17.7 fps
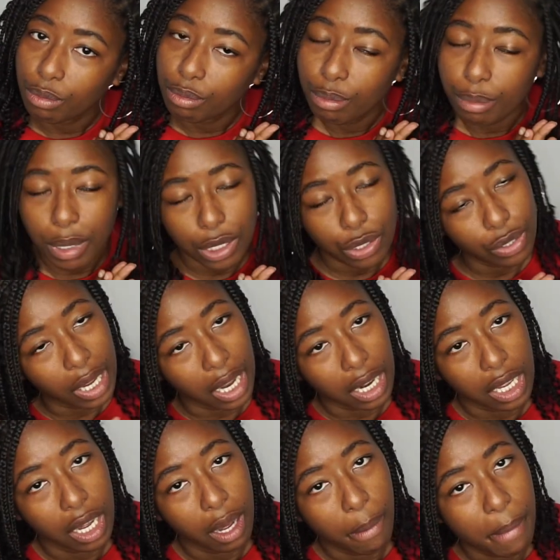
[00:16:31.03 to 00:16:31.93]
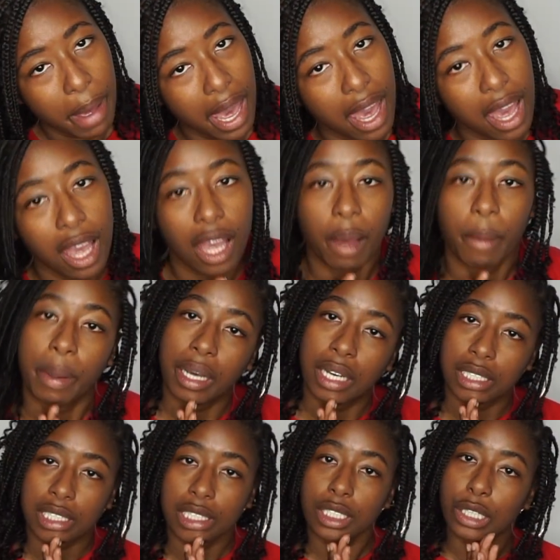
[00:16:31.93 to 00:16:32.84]
But you gotta come back,
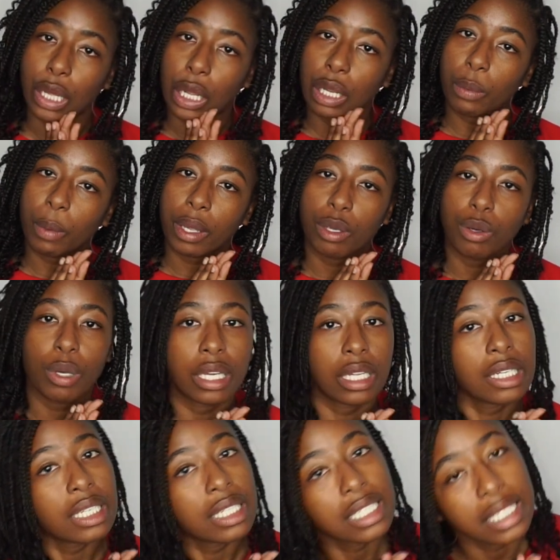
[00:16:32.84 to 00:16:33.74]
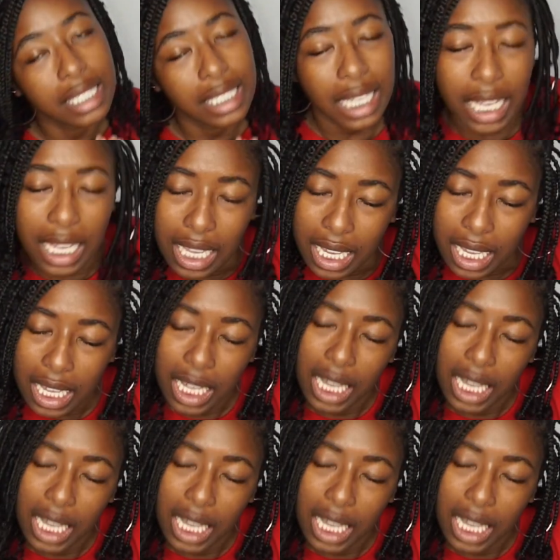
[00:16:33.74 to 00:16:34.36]
because that's the only way you get to see.